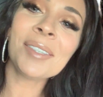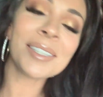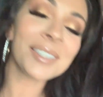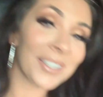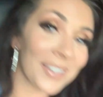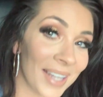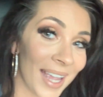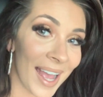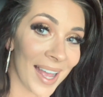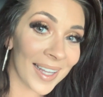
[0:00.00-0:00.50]

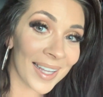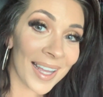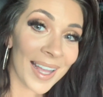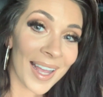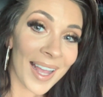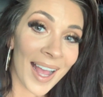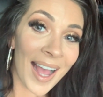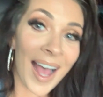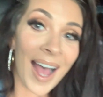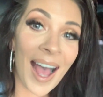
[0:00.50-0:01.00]
So
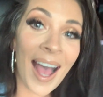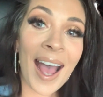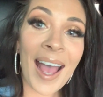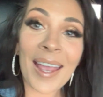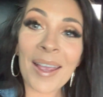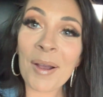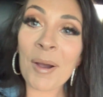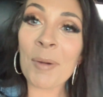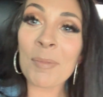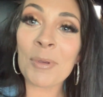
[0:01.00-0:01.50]
yeah,
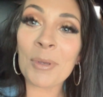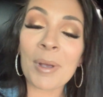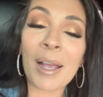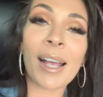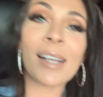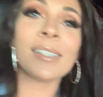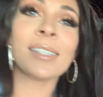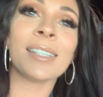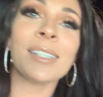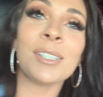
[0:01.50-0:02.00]
I hope you
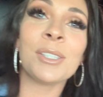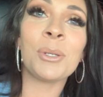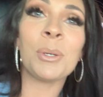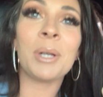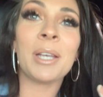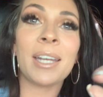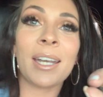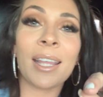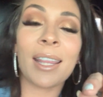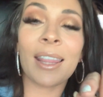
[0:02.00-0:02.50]
guys
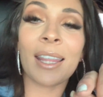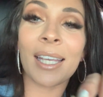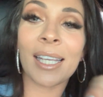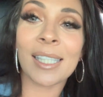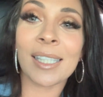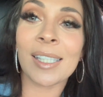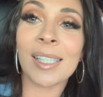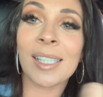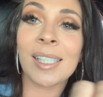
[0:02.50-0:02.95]
enjoyed this